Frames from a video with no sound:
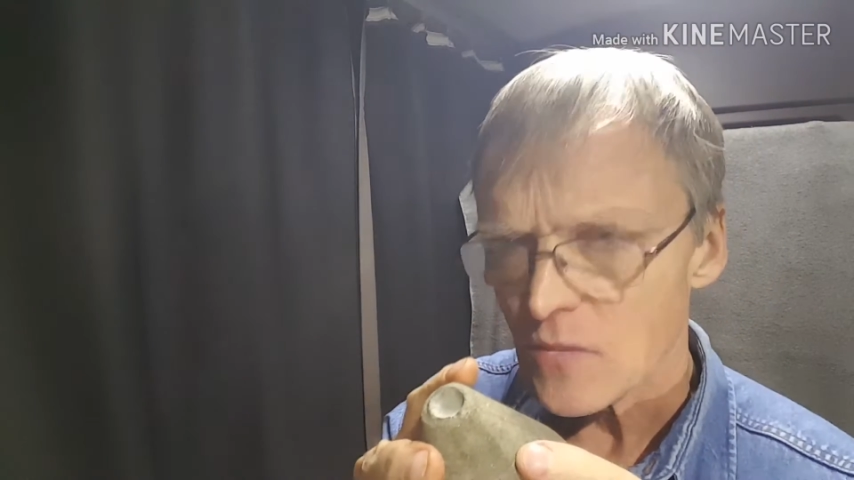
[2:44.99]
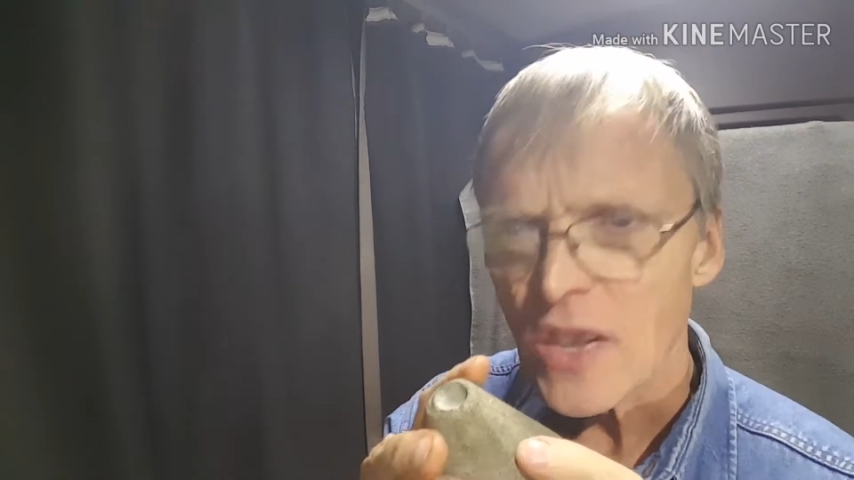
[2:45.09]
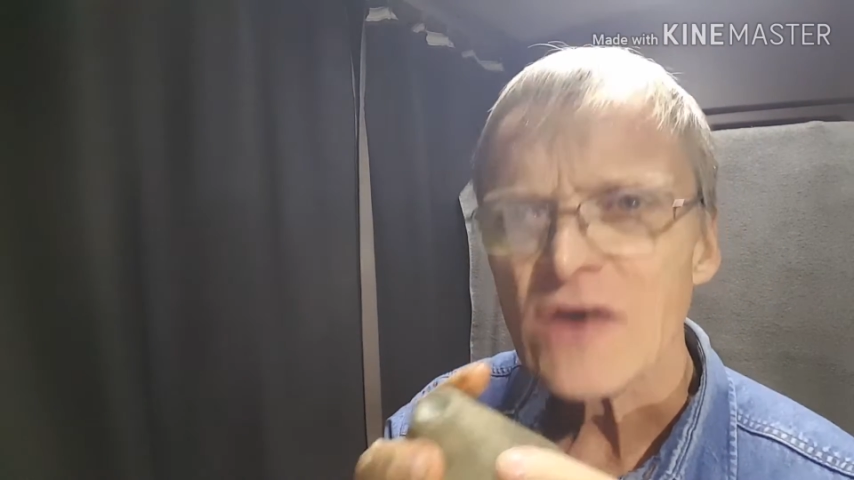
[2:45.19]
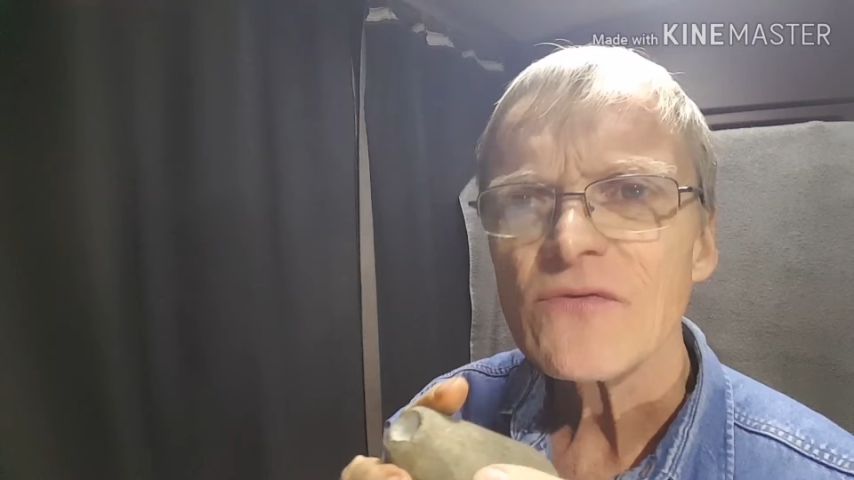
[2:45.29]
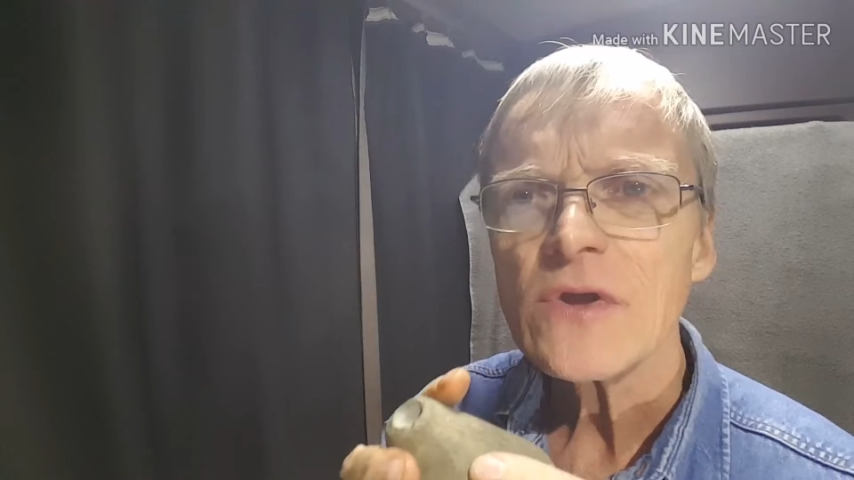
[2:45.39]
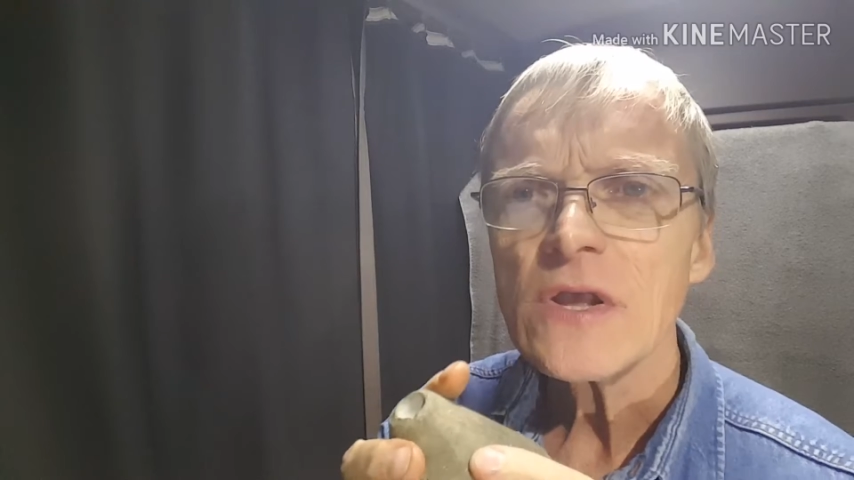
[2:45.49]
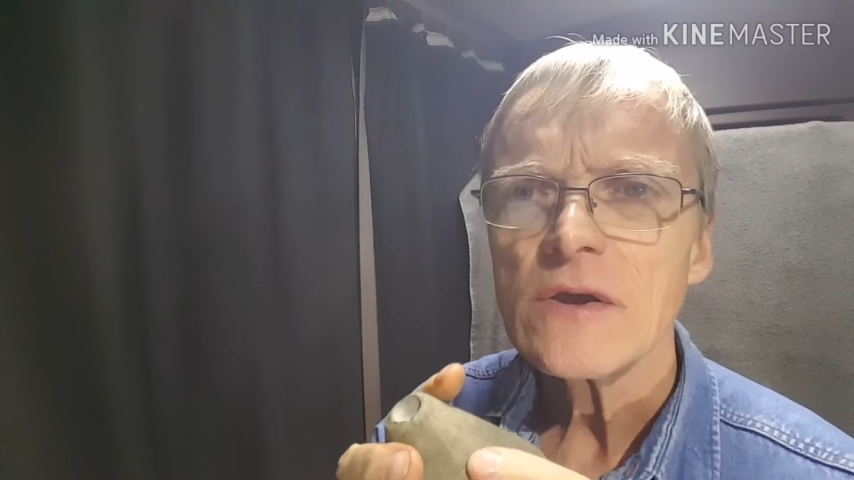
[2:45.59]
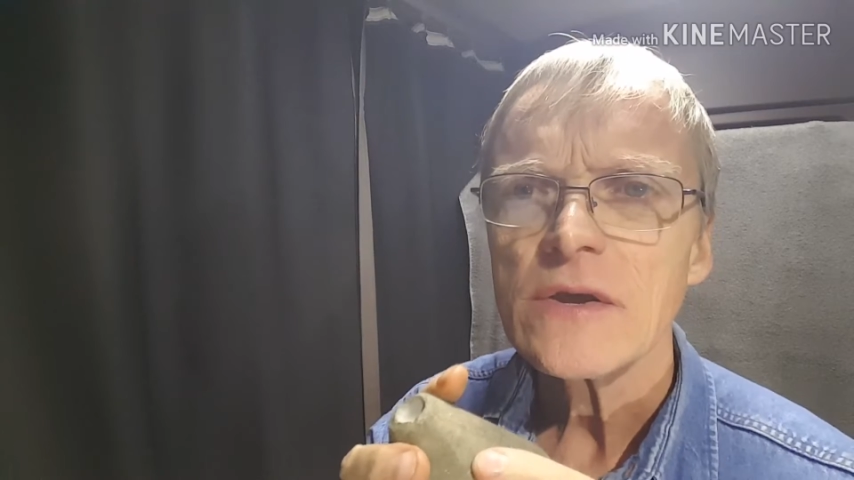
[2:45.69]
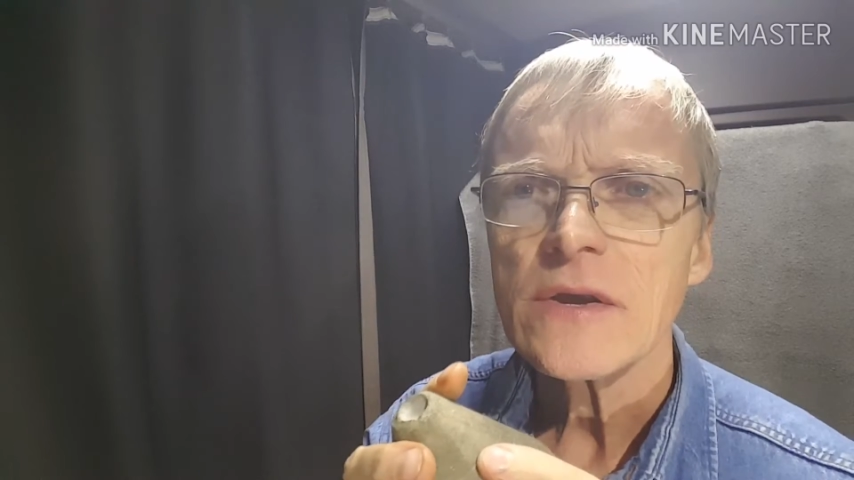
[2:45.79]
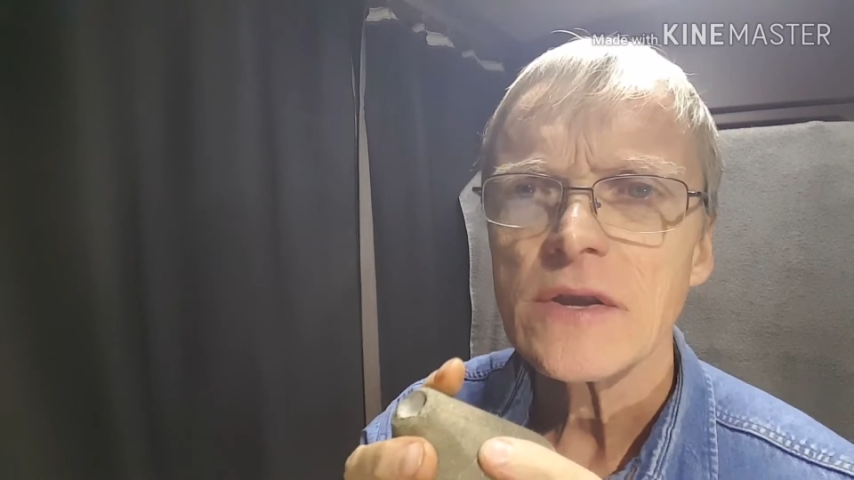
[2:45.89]
every
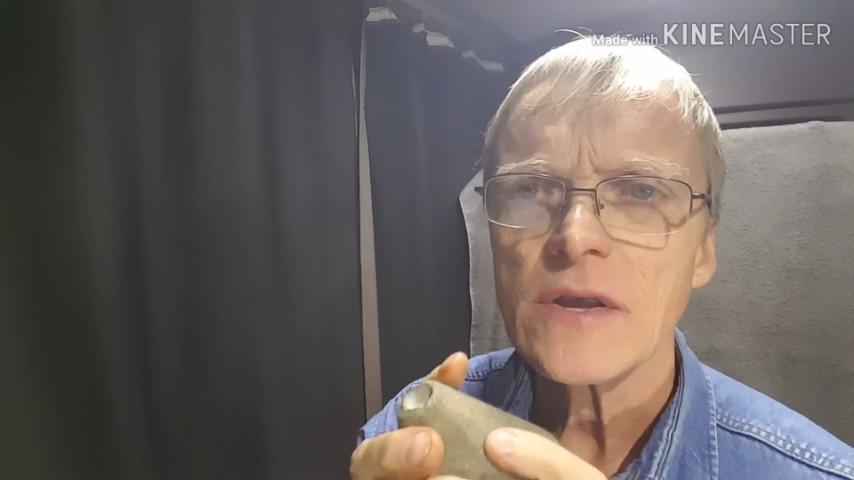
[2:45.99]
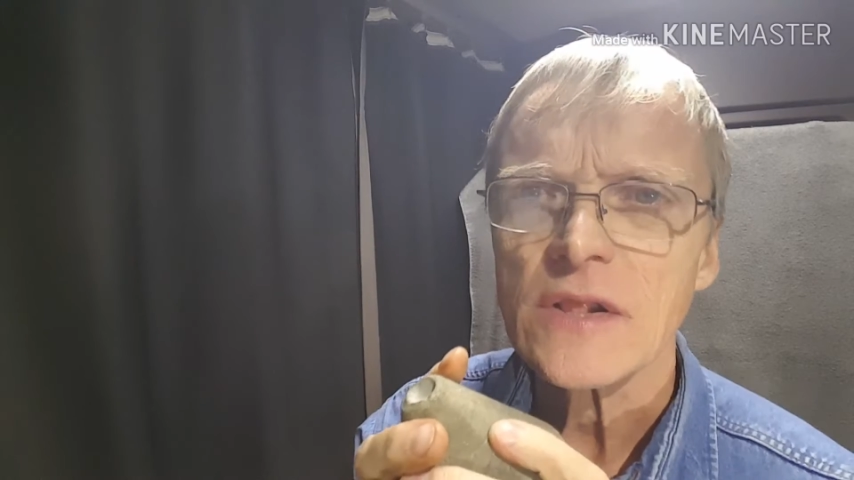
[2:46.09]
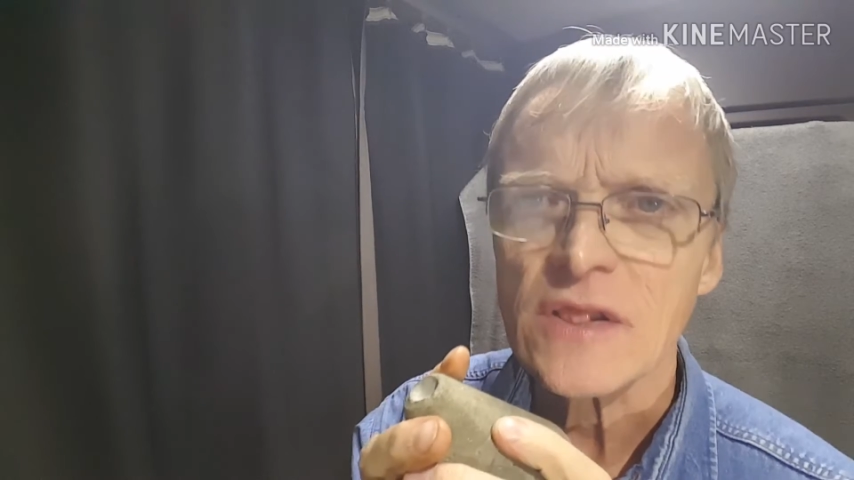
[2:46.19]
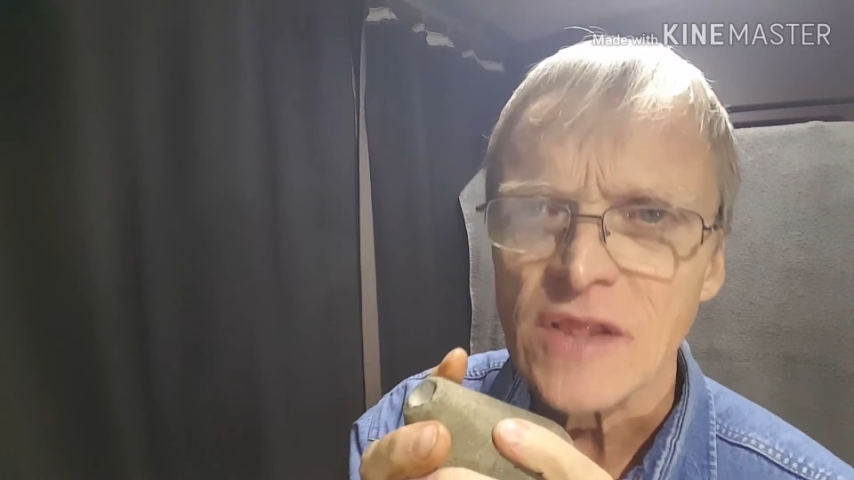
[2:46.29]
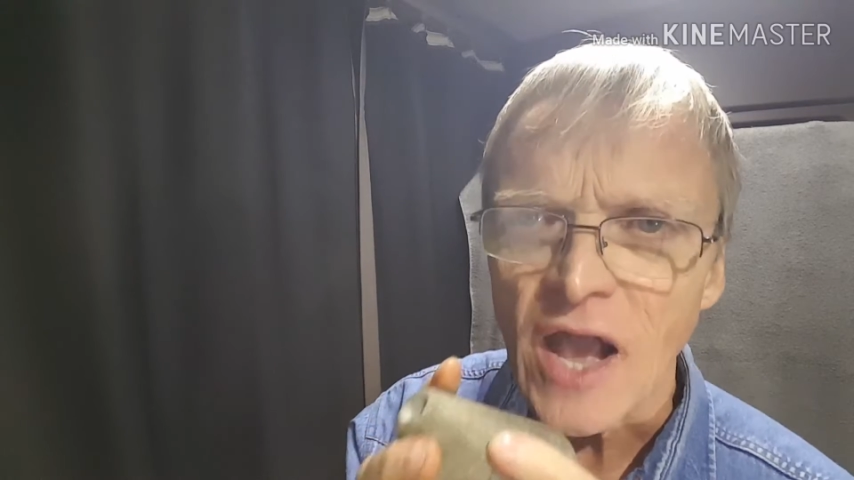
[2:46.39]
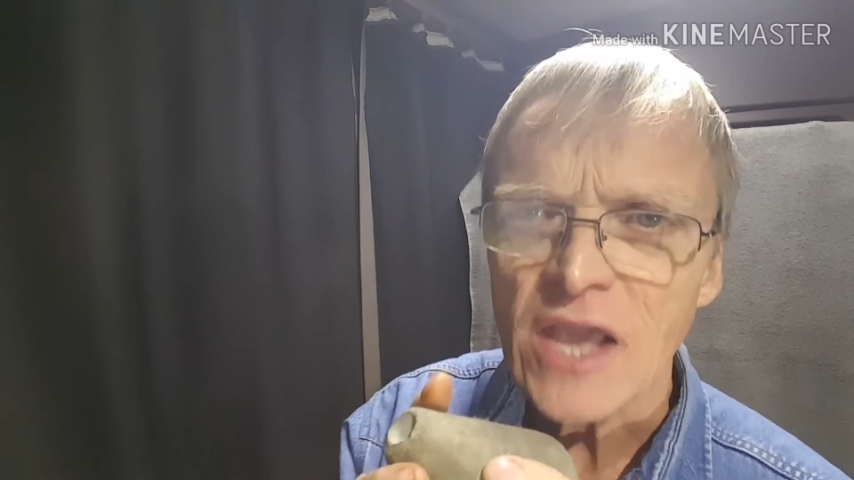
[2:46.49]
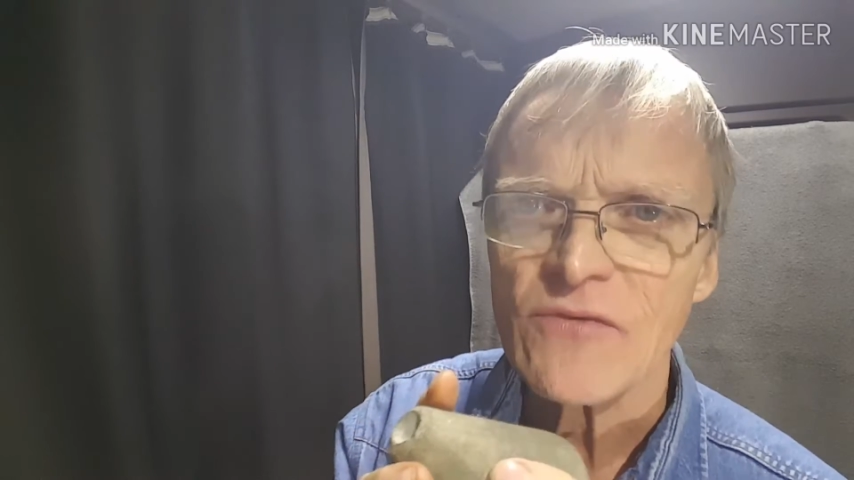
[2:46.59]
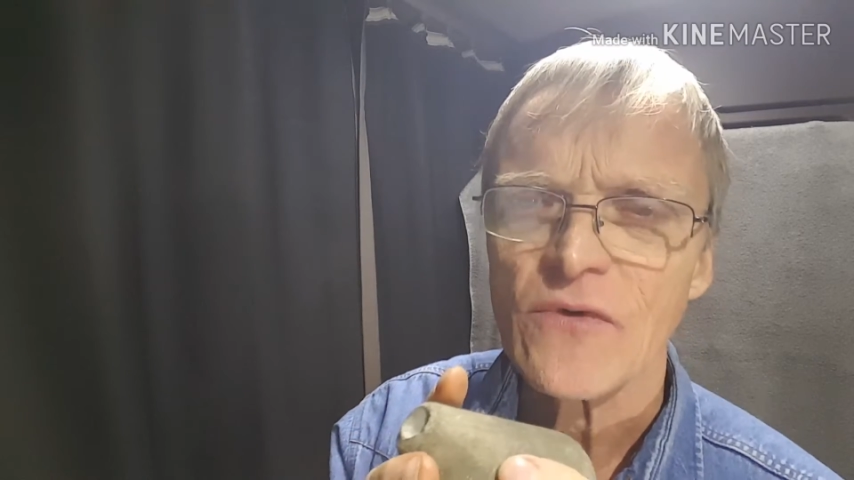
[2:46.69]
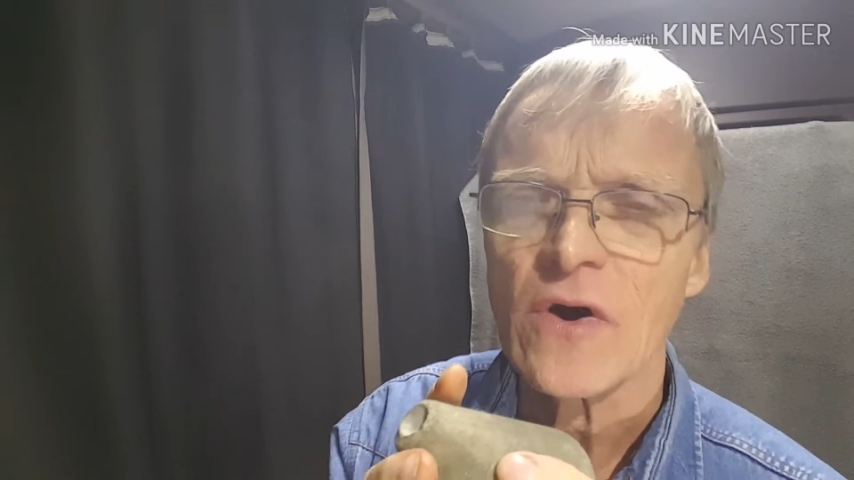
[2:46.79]
life